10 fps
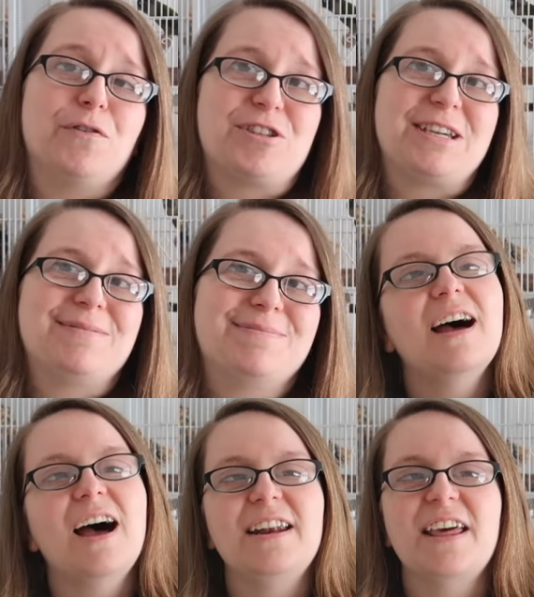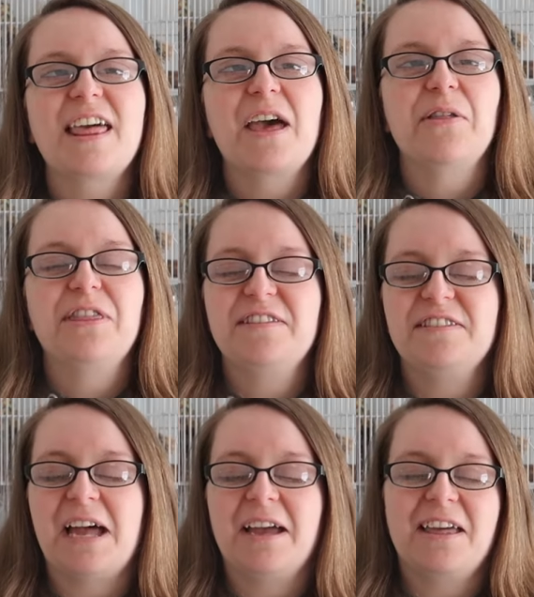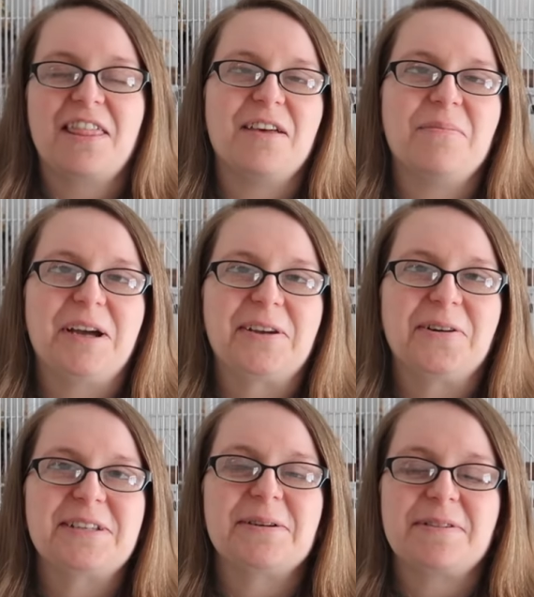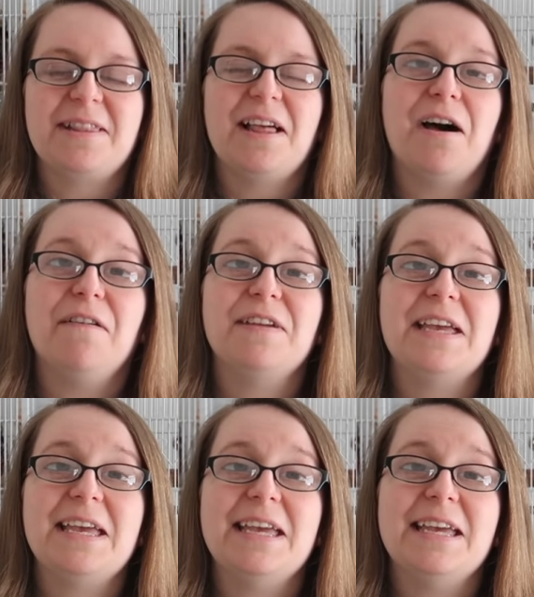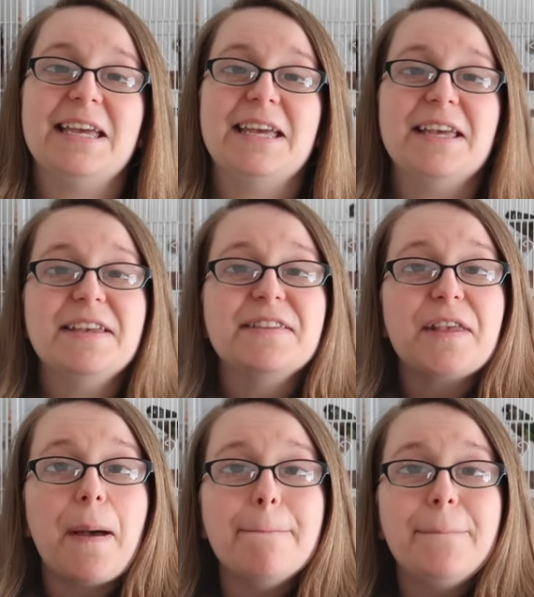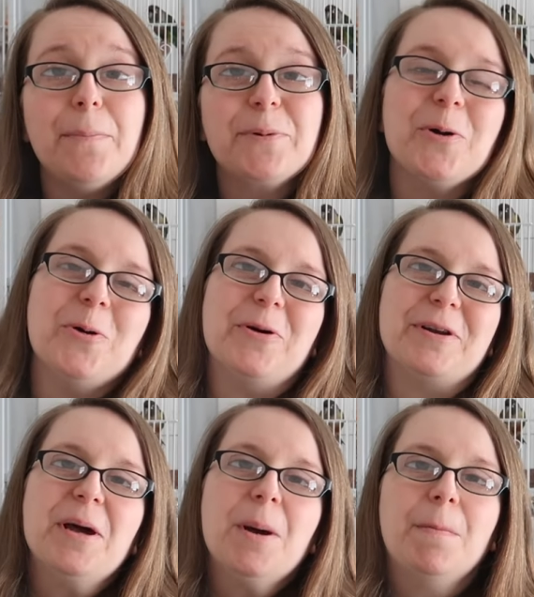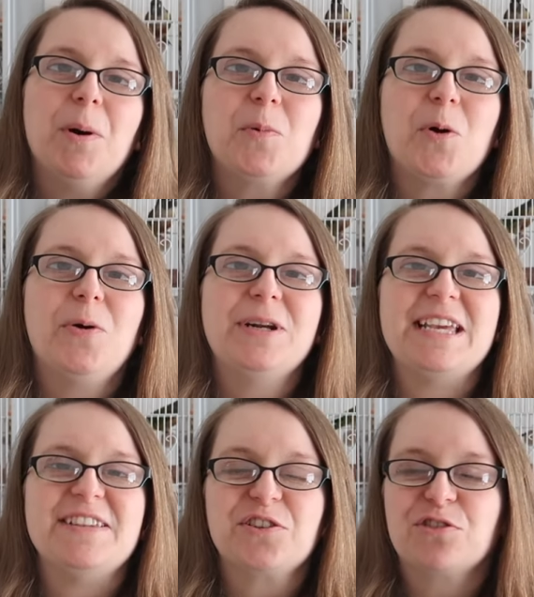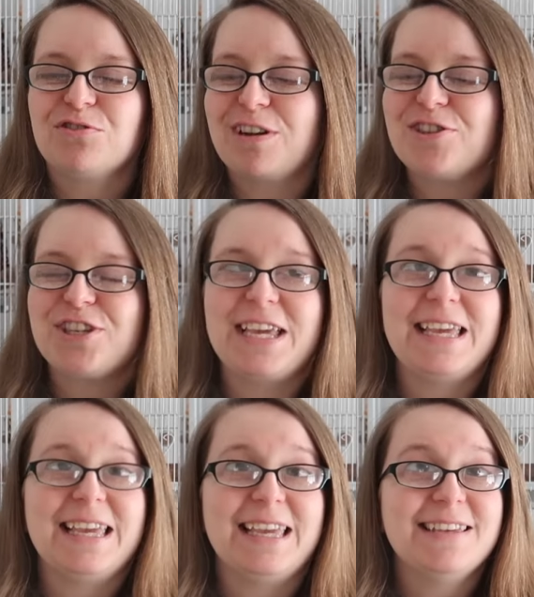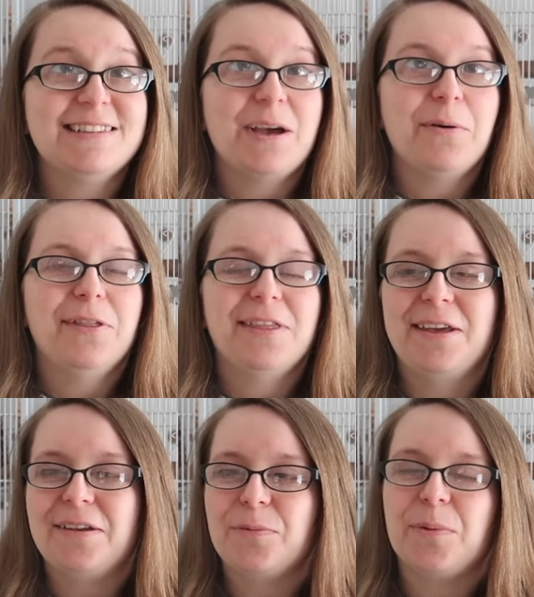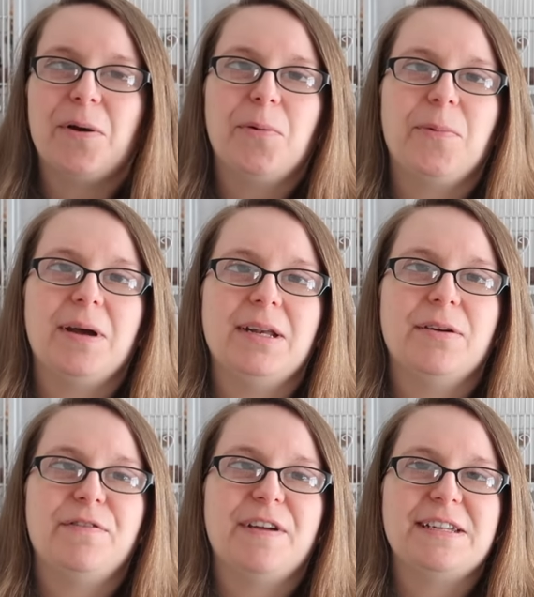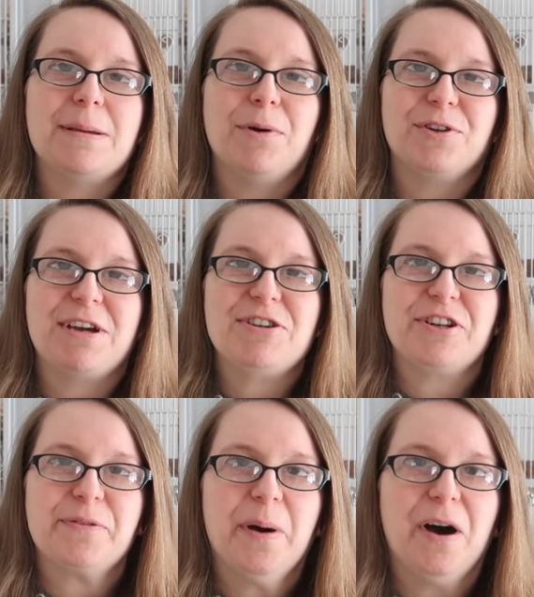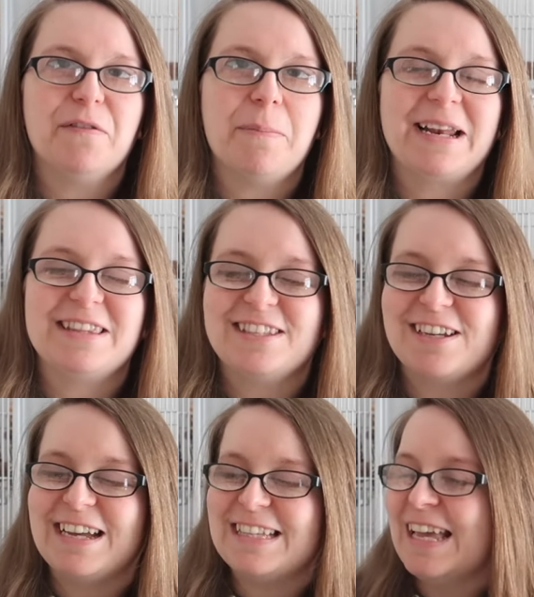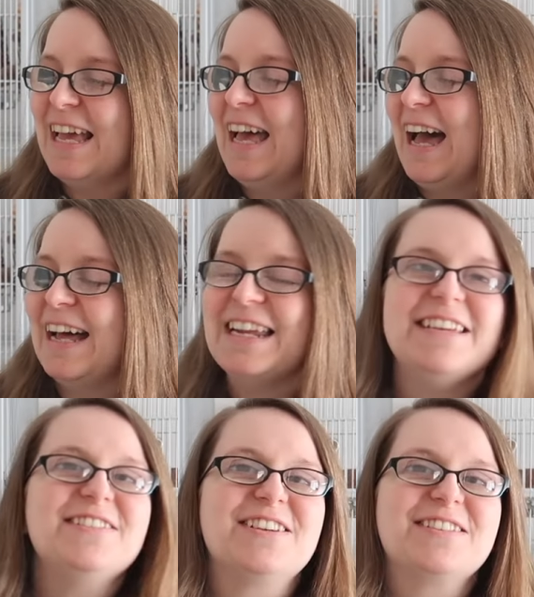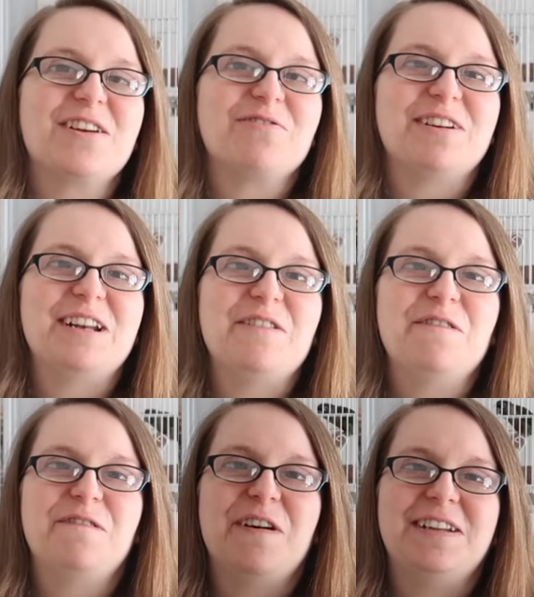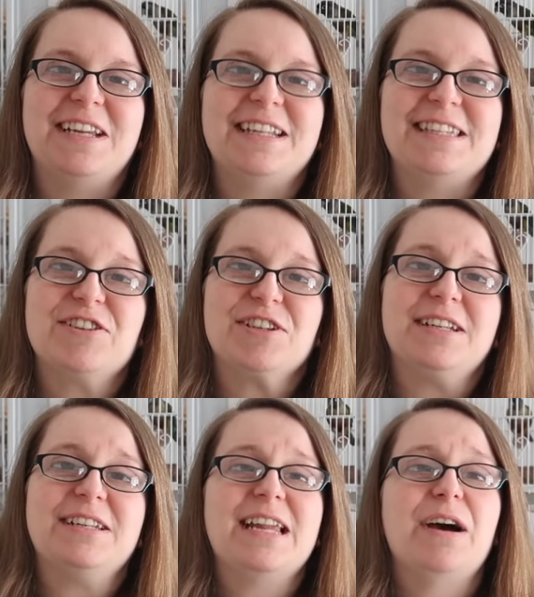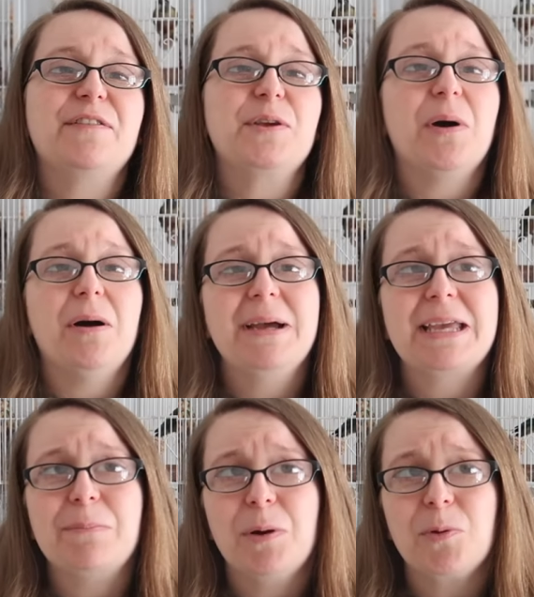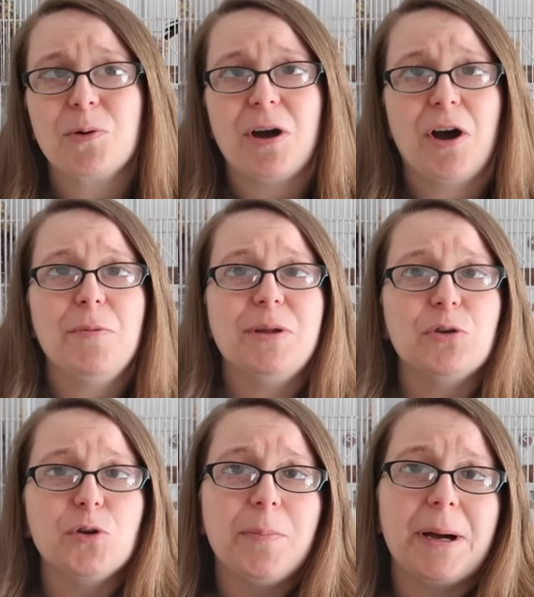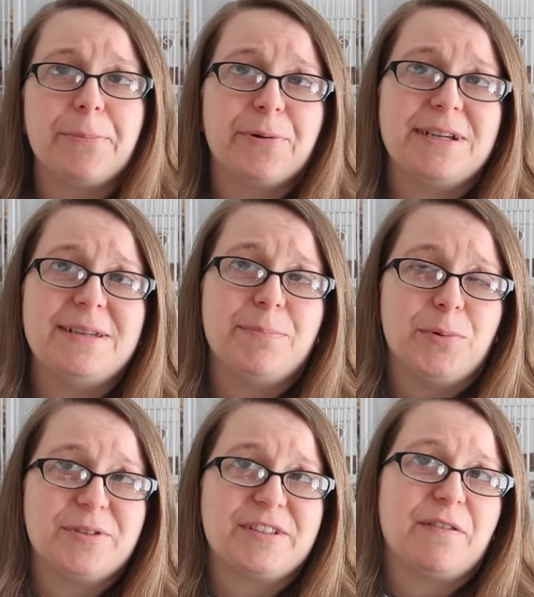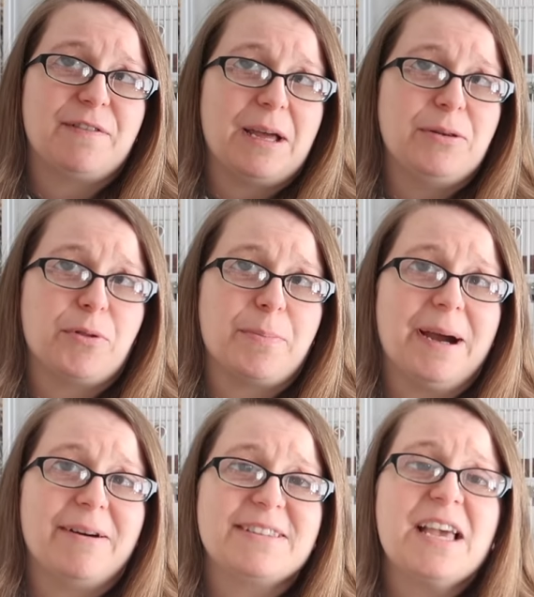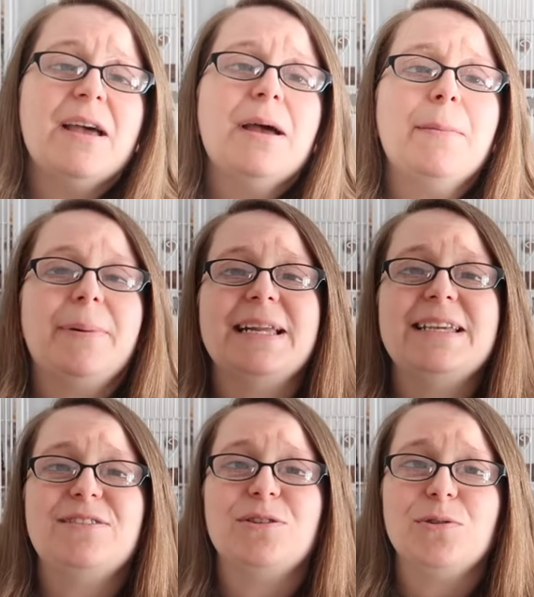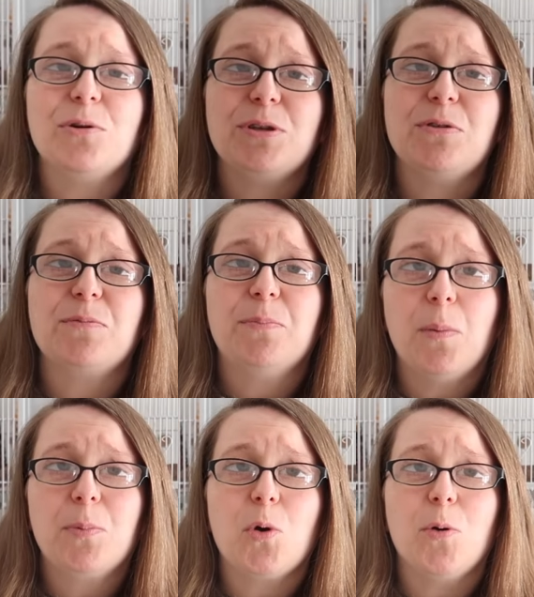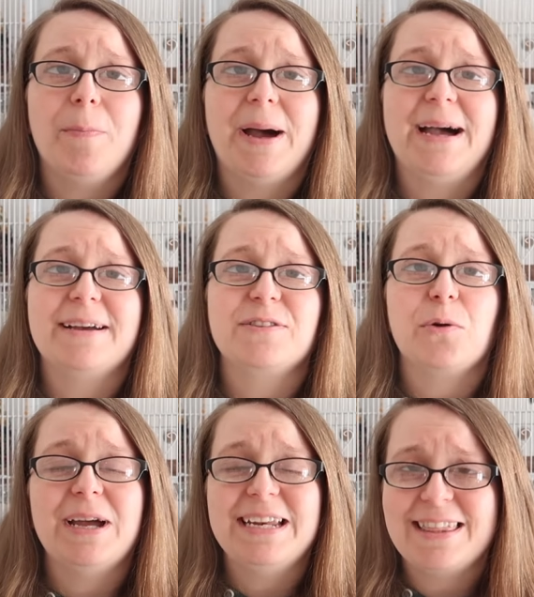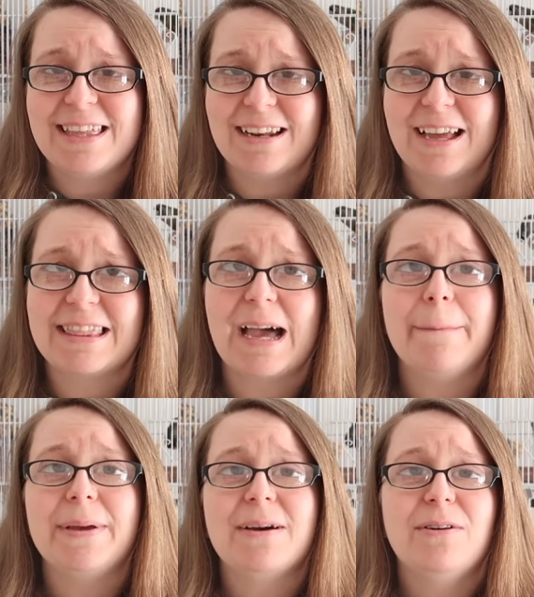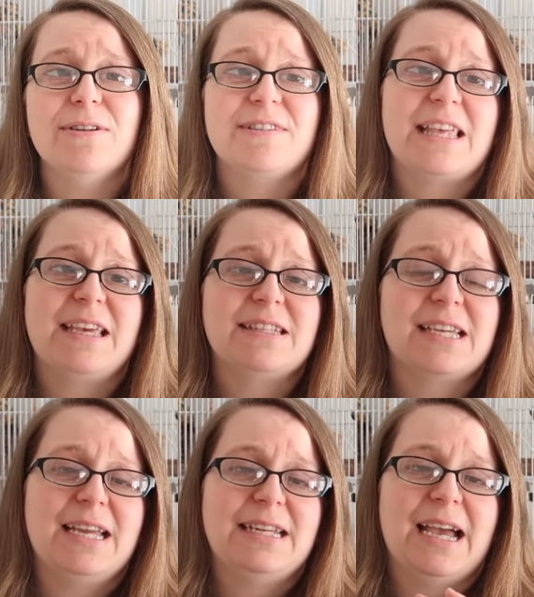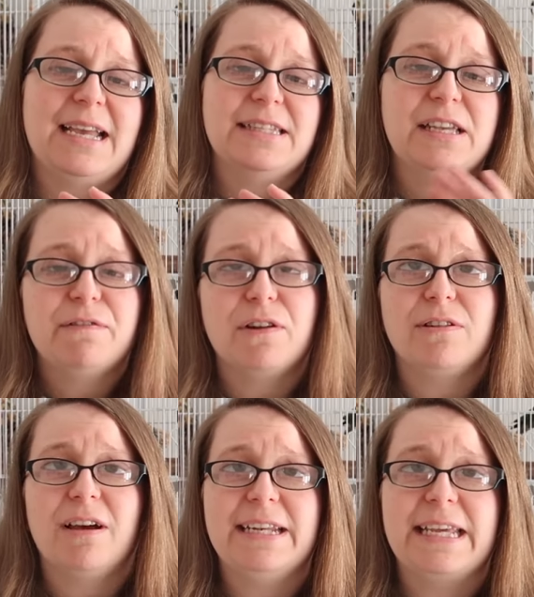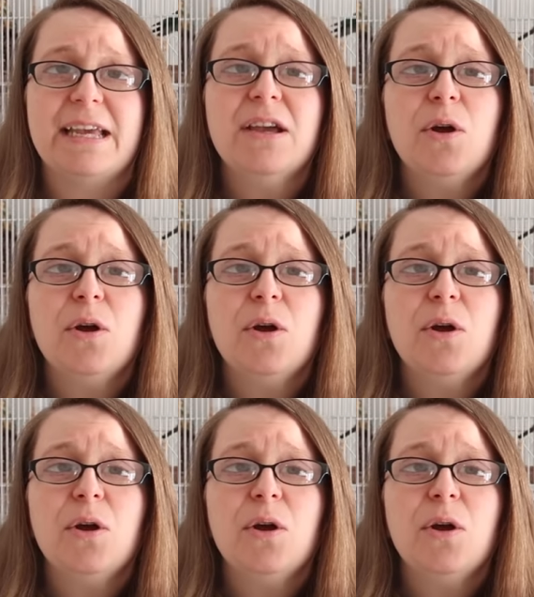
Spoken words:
foraging. Another healthy snack that my cockatiels love is popcorn. Popcorn is crunchy, it is healthy as well when fed in moderation as part of a balanced diet, and it is just a really fun addition. Now, if you are making popcorn at home and you're not buying pre-bought stuff like Northern Parrots, please do not use popcorn bags or anything like that because they contain a Teflon lining,